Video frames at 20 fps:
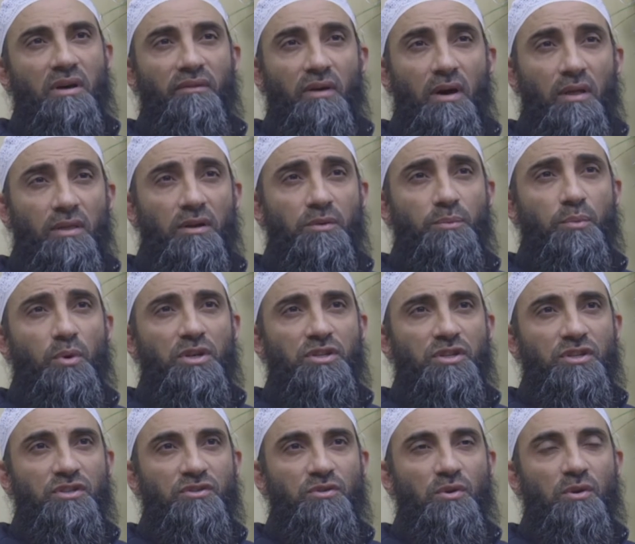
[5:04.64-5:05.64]
of other
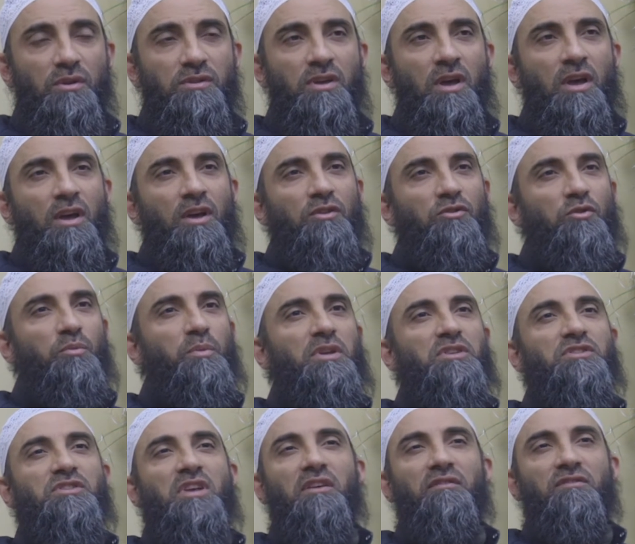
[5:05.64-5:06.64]
precious souls to be
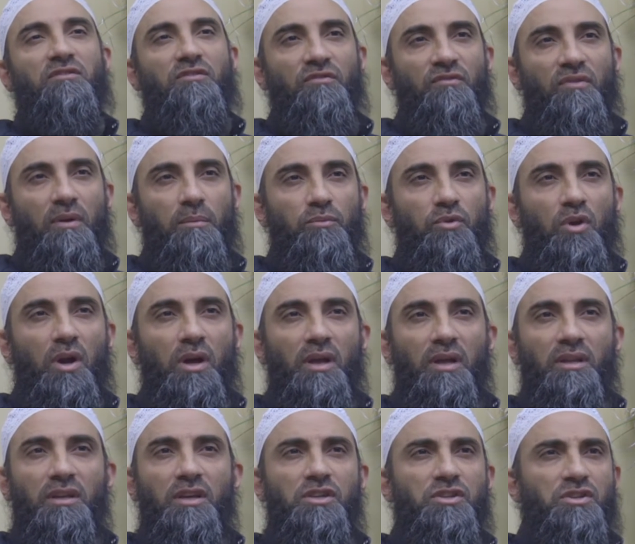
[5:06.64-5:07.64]
saved from drug
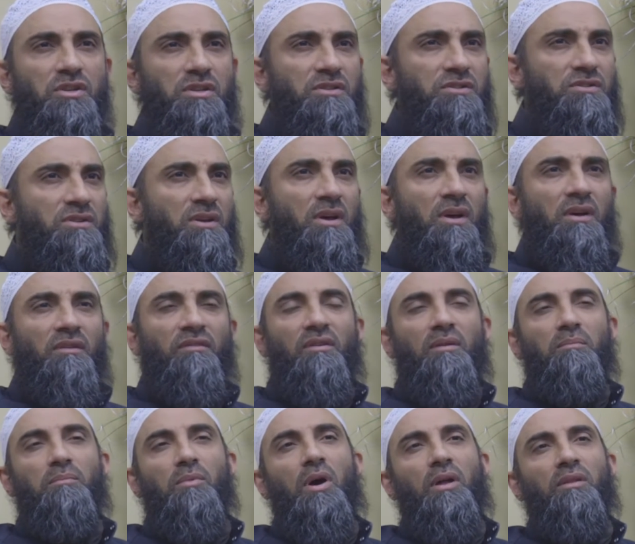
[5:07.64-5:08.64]
addictions,
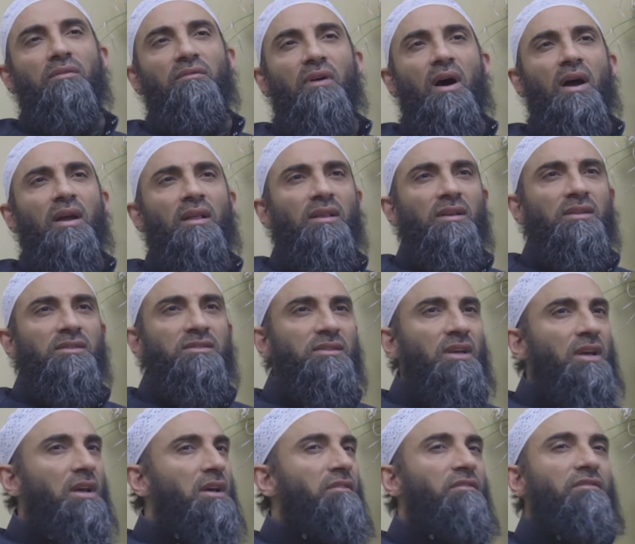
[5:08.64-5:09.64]
from gun violence,
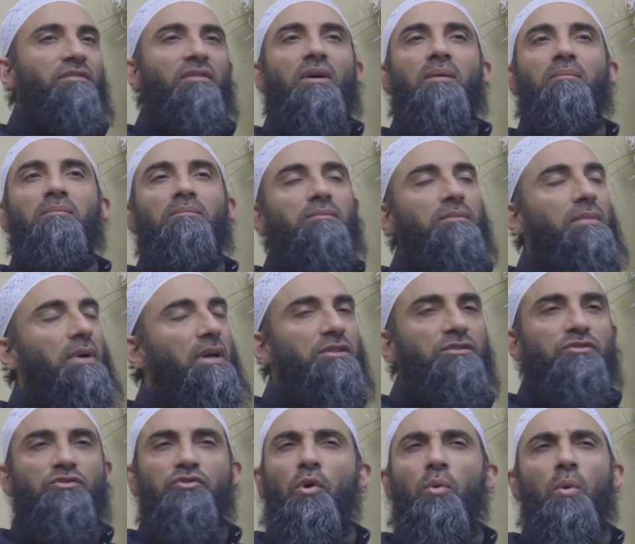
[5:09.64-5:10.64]
from
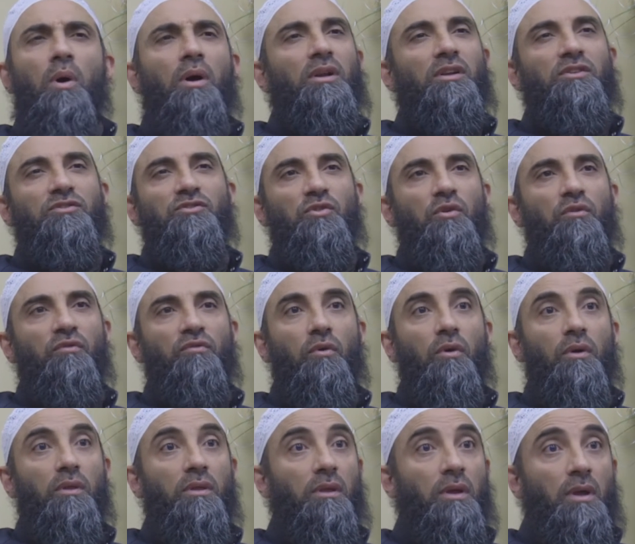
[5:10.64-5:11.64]
and so on and so
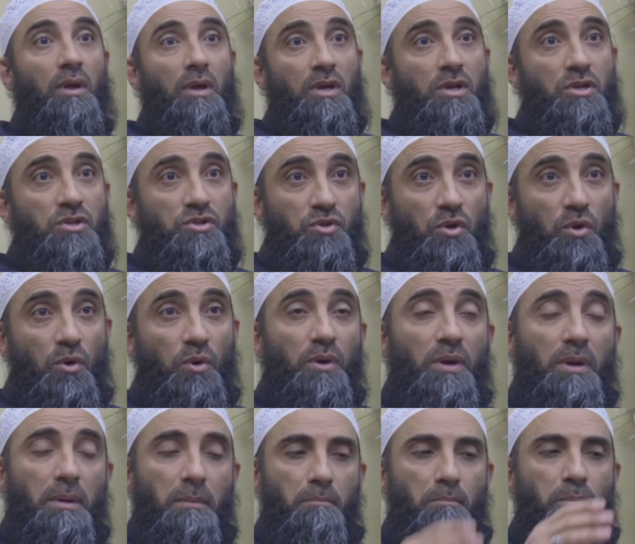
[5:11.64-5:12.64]
forth.
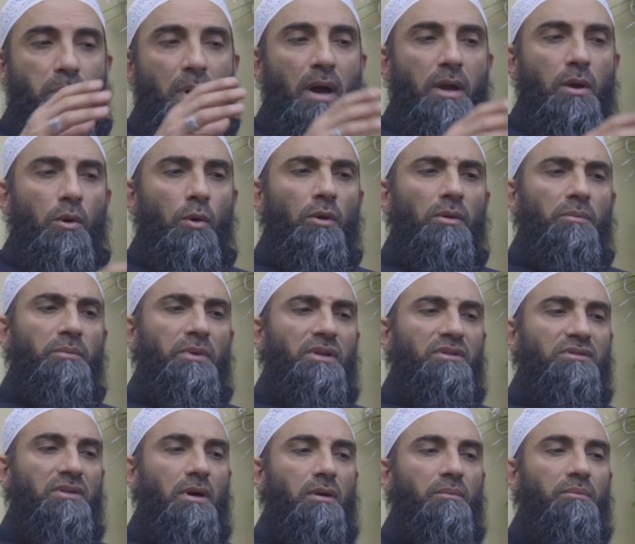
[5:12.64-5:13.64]
So by all
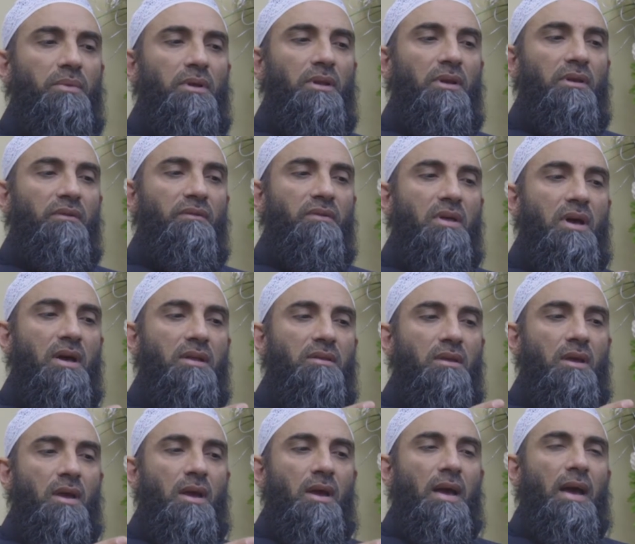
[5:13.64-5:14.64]
means, I believe that
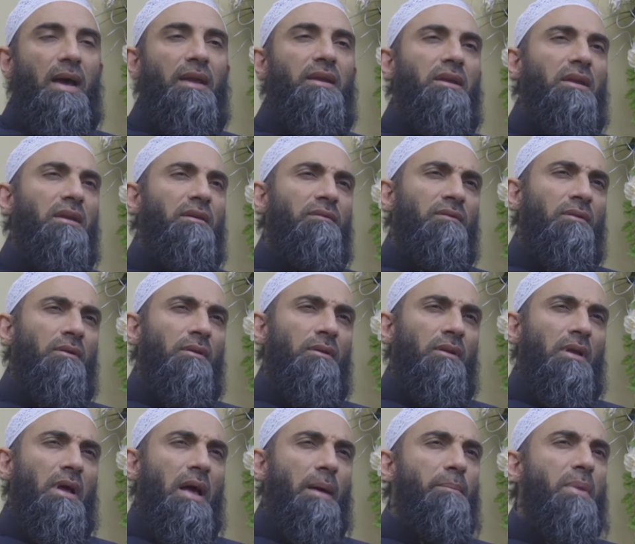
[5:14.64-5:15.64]
an
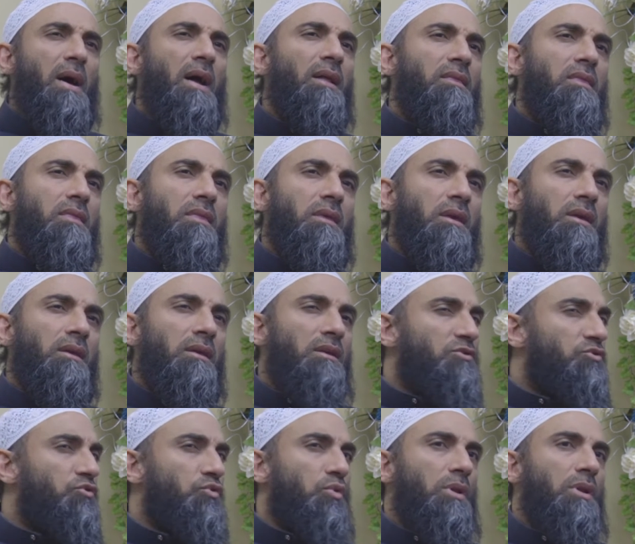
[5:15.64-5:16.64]
evil, a bad thing
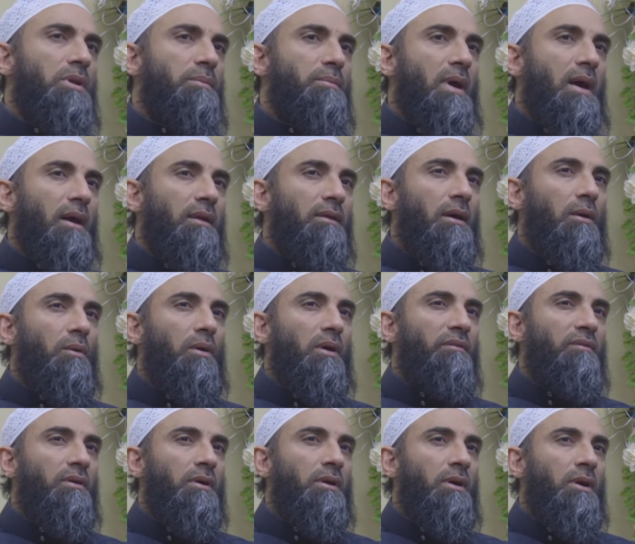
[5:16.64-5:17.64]
is really bad.
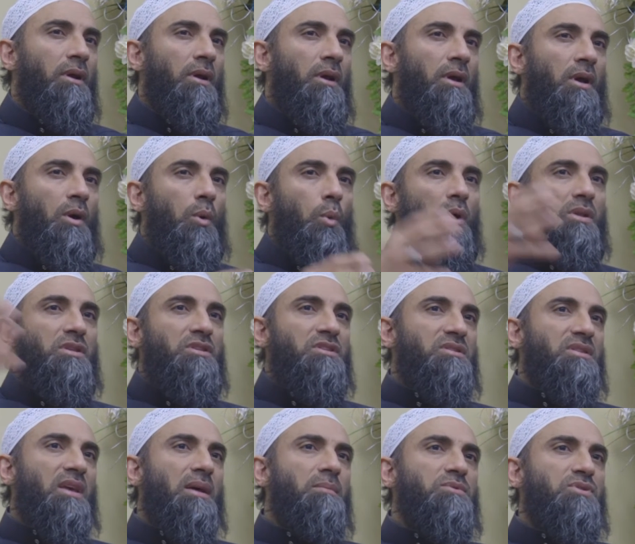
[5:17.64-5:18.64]
However, what
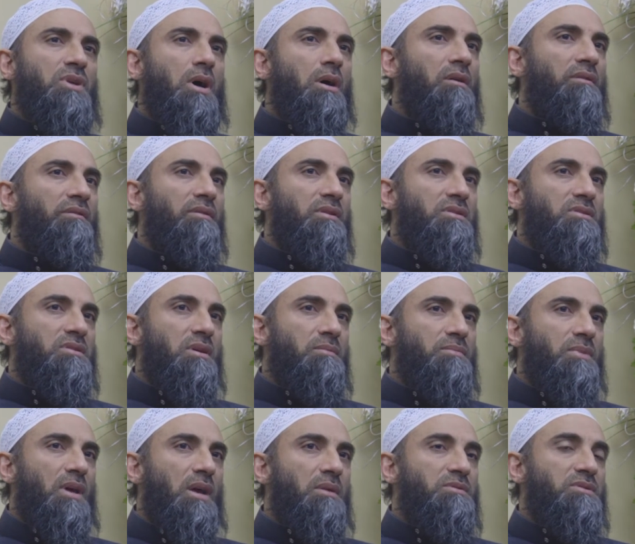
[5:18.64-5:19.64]
stems out of it,
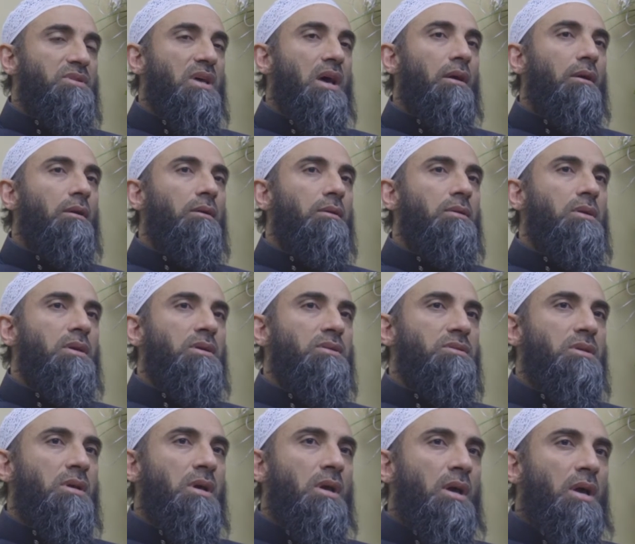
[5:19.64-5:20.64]
sometimes that
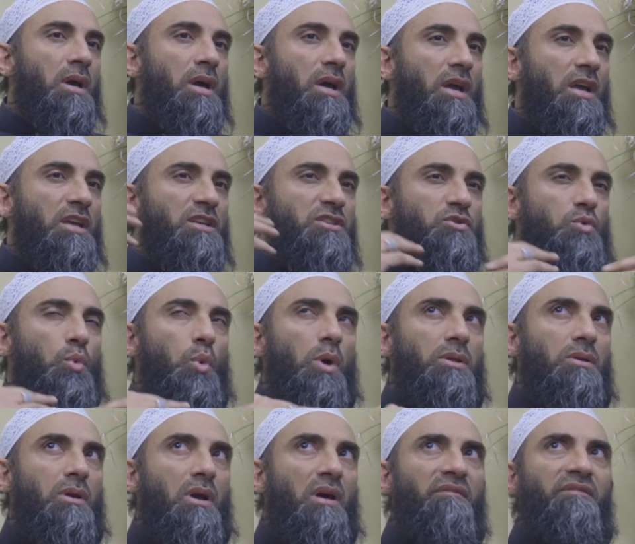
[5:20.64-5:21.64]
goodness, is
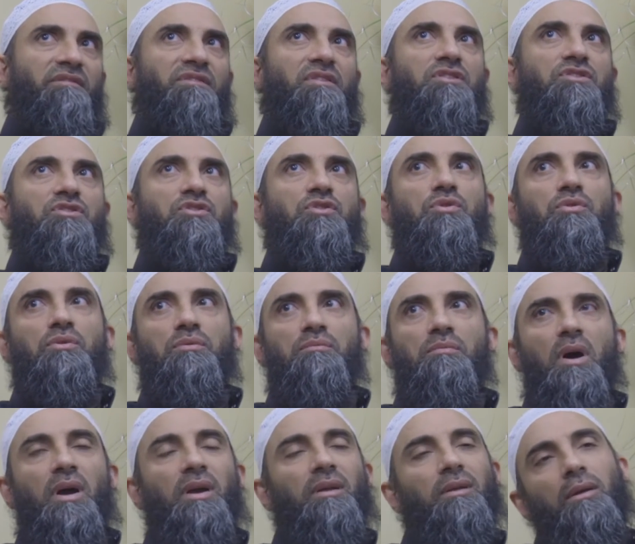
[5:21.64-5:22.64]
what comforts your
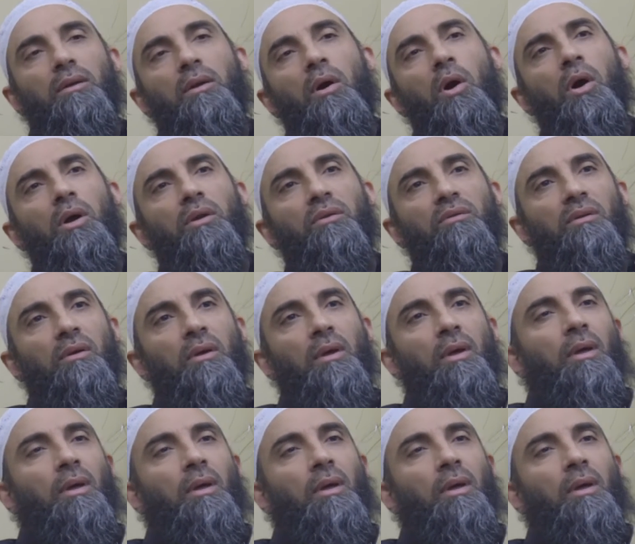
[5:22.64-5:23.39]
mind and heart.